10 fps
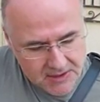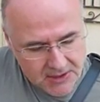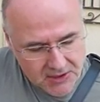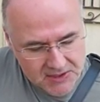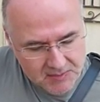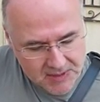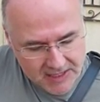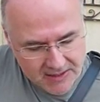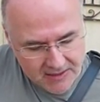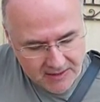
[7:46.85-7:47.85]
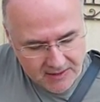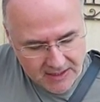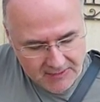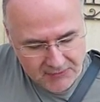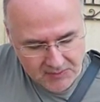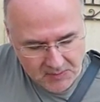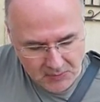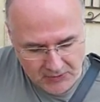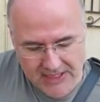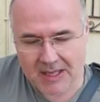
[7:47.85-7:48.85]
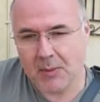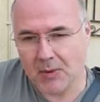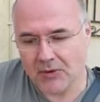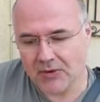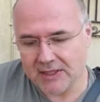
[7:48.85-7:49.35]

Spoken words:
occurred to me that every time I put the capo on,